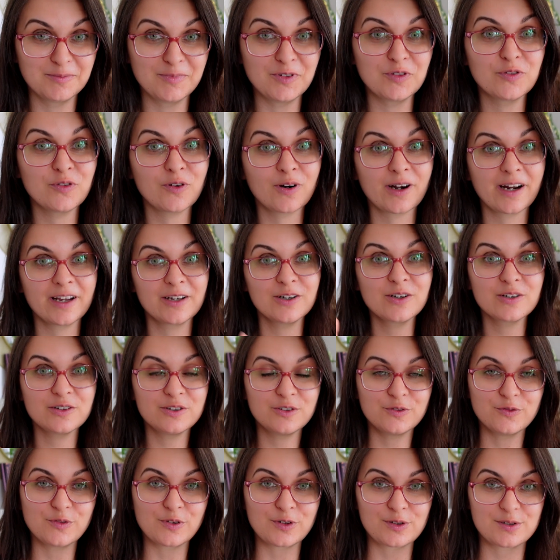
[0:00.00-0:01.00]
before I got
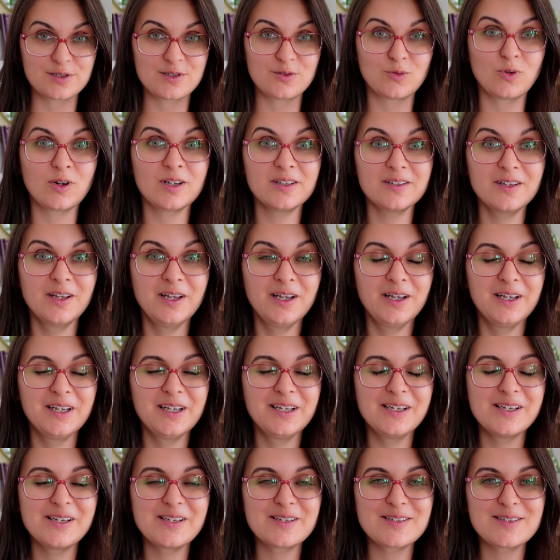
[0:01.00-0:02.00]
the first one.
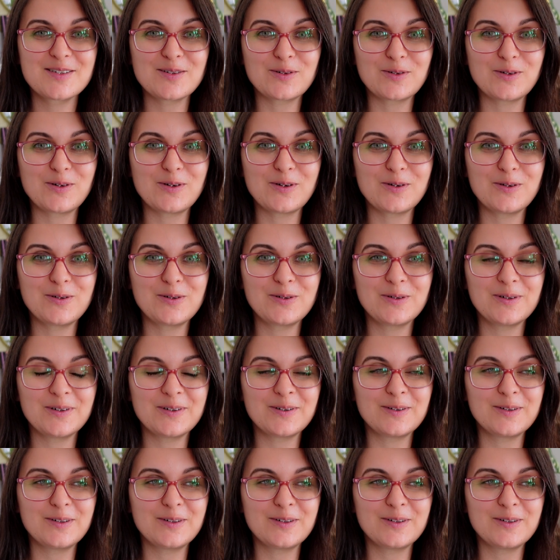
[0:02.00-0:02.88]
So,